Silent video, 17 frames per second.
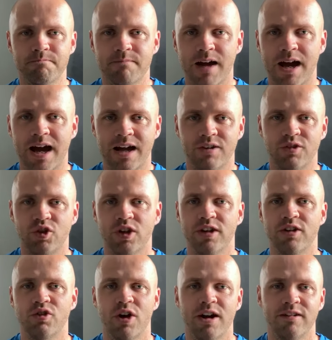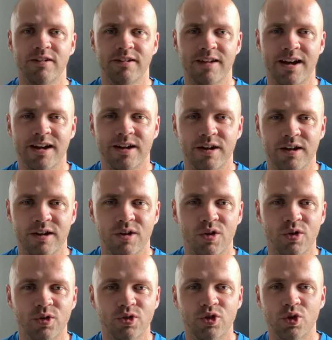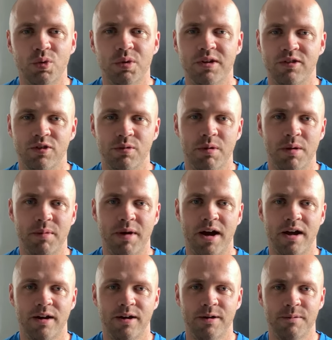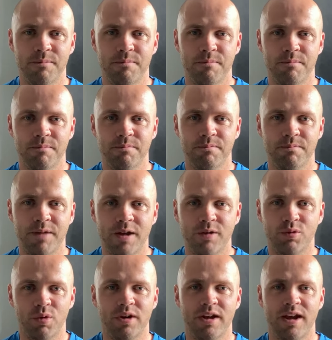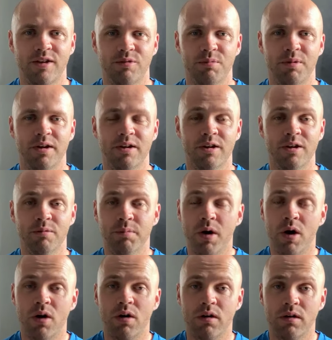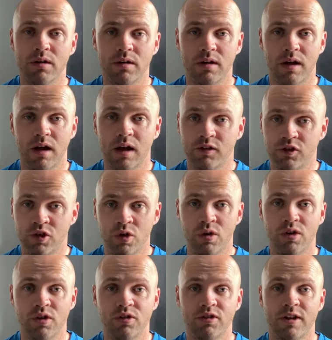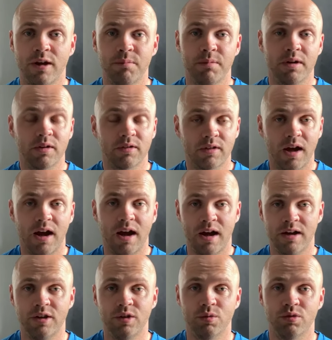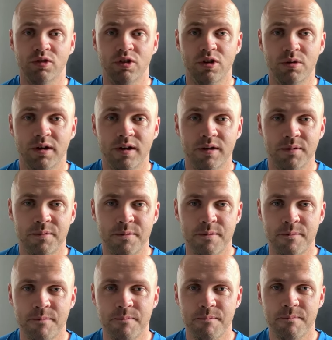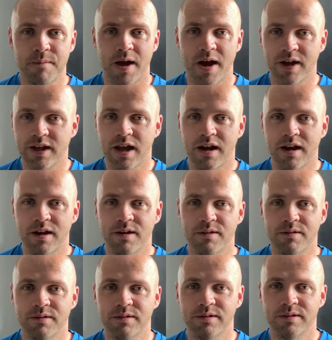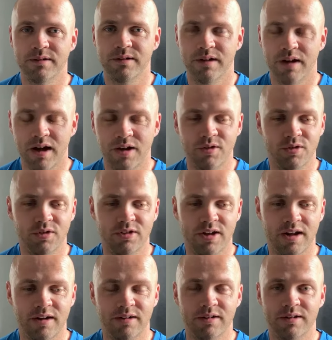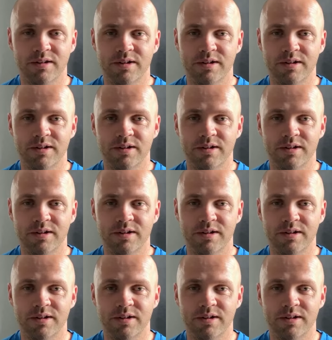actually trying to tackle it or doing something about it. That's what gets me. But I totally understand, because I used to do it. I get it. I understand.